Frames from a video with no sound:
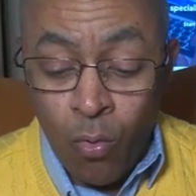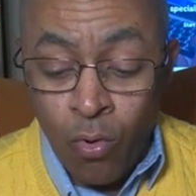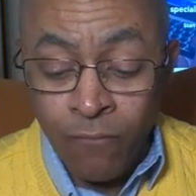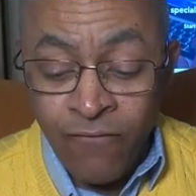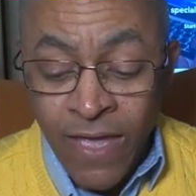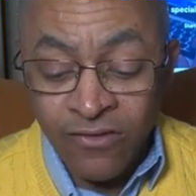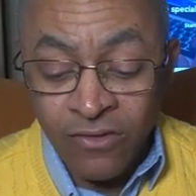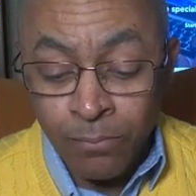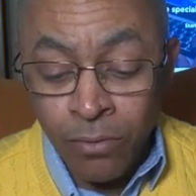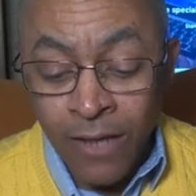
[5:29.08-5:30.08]
or face
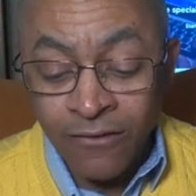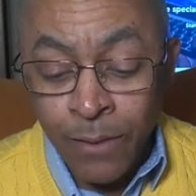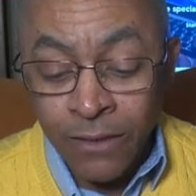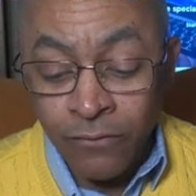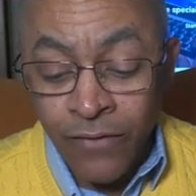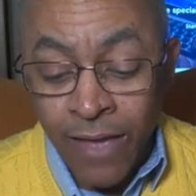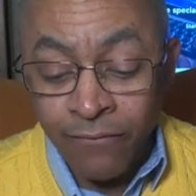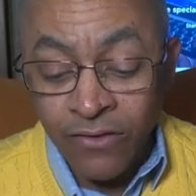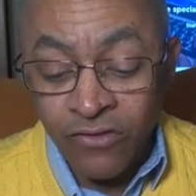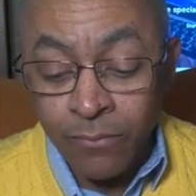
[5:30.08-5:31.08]
the prospect of
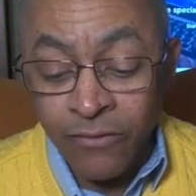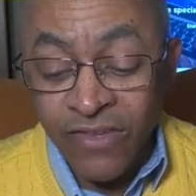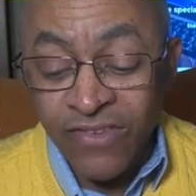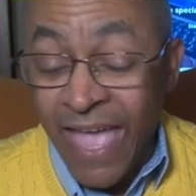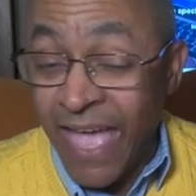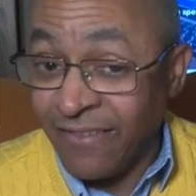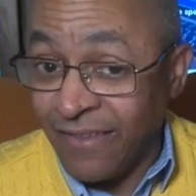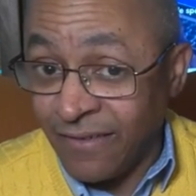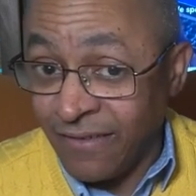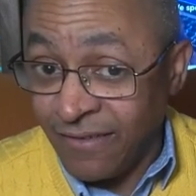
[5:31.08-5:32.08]
having some of his
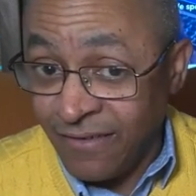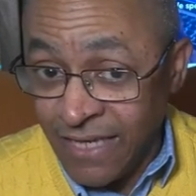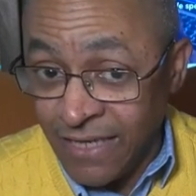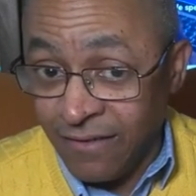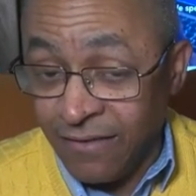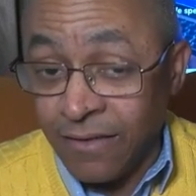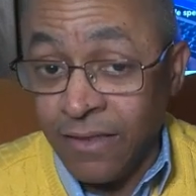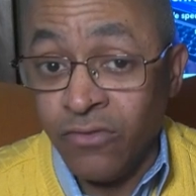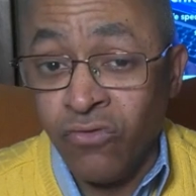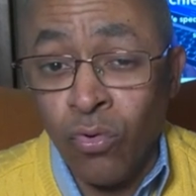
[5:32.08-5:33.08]
assets seized, at
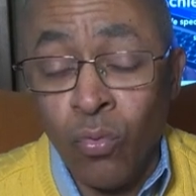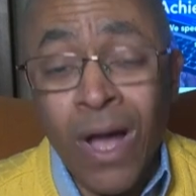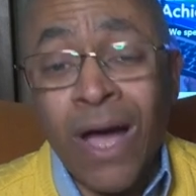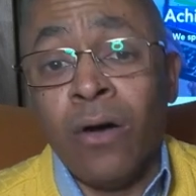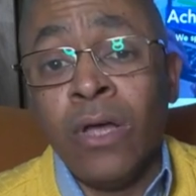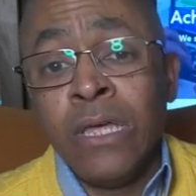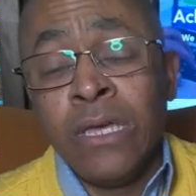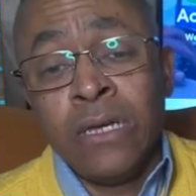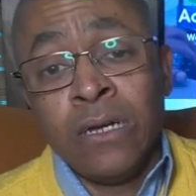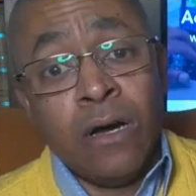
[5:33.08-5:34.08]
least for a while.
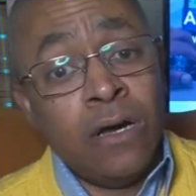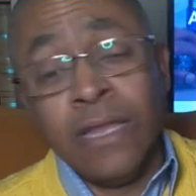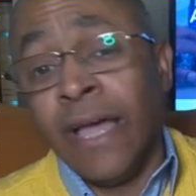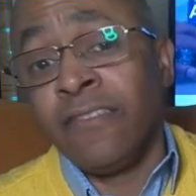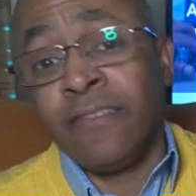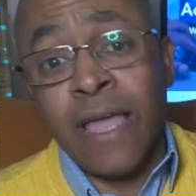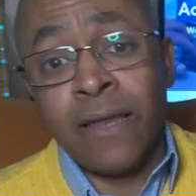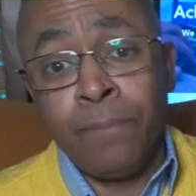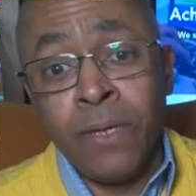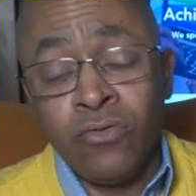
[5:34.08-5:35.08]
Unless
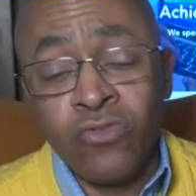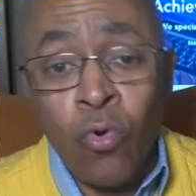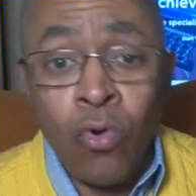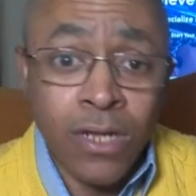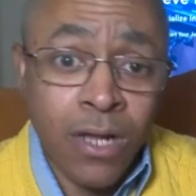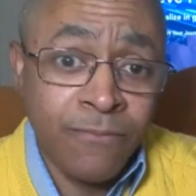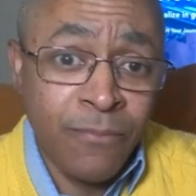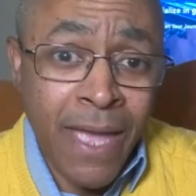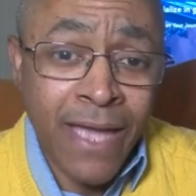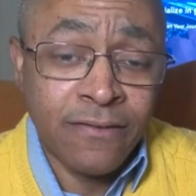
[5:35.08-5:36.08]
that appeals court comes
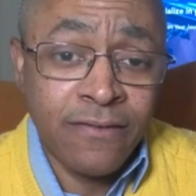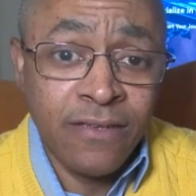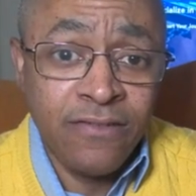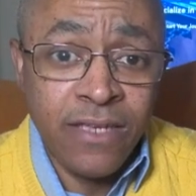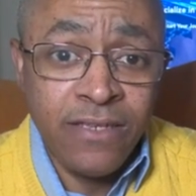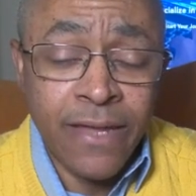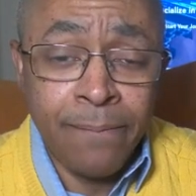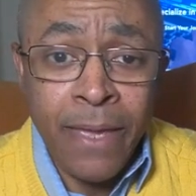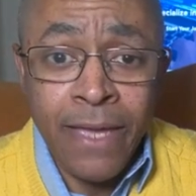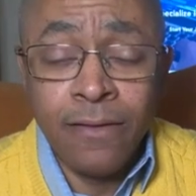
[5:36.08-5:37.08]
back and says, yeah, you got
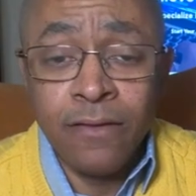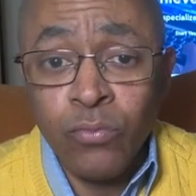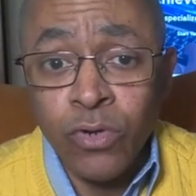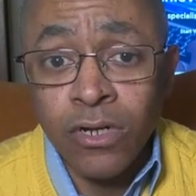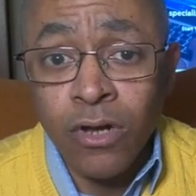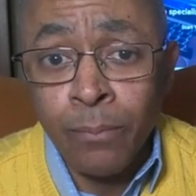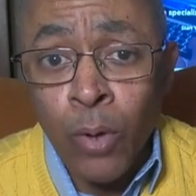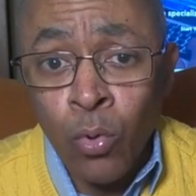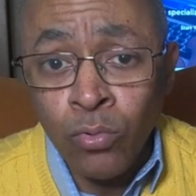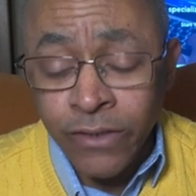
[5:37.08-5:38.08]
to pay this, we're going to
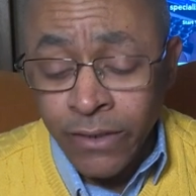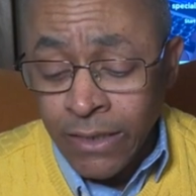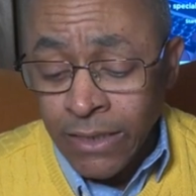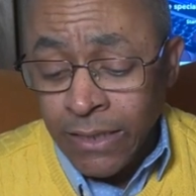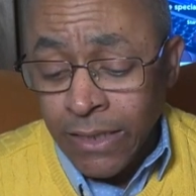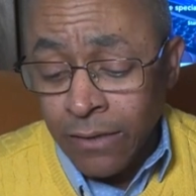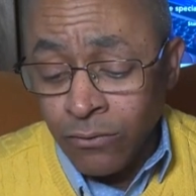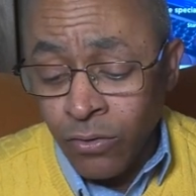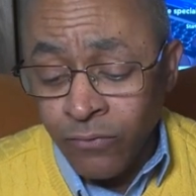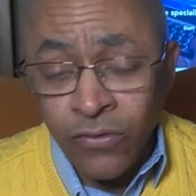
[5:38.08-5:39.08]
uphold it. I
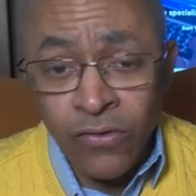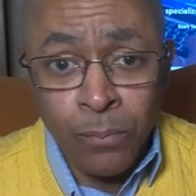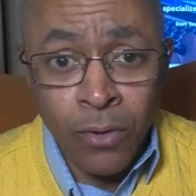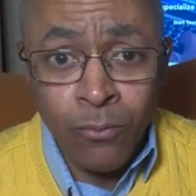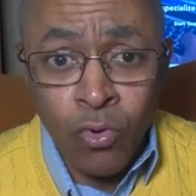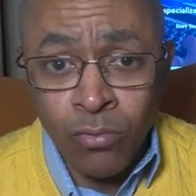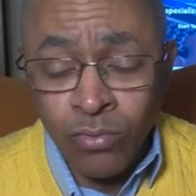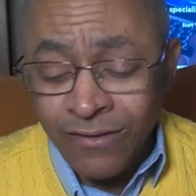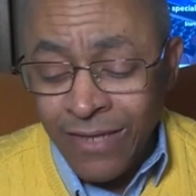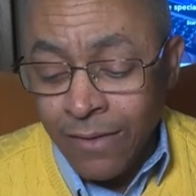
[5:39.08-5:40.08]
don't know if the Supreme Court
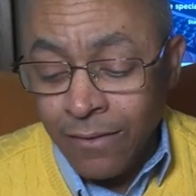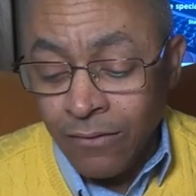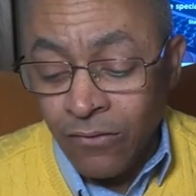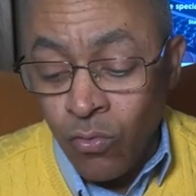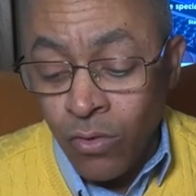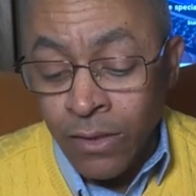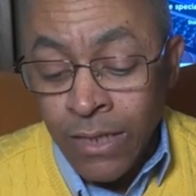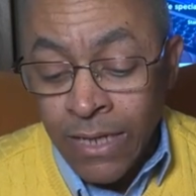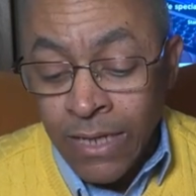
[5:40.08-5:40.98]
would take this on.